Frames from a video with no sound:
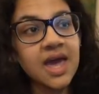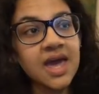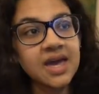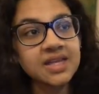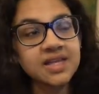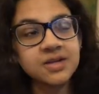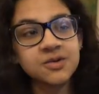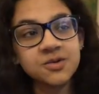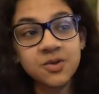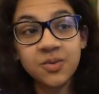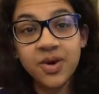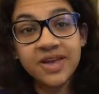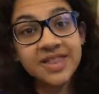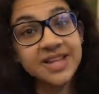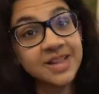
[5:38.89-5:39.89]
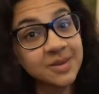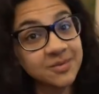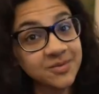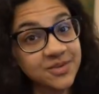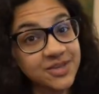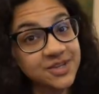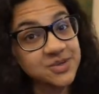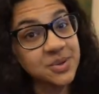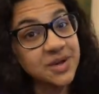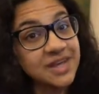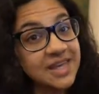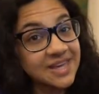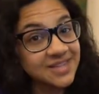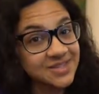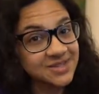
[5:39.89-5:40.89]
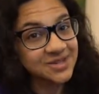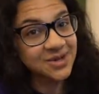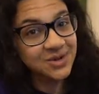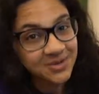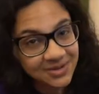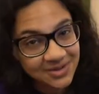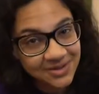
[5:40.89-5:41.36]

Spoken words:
And I don't know why the clip for this one is so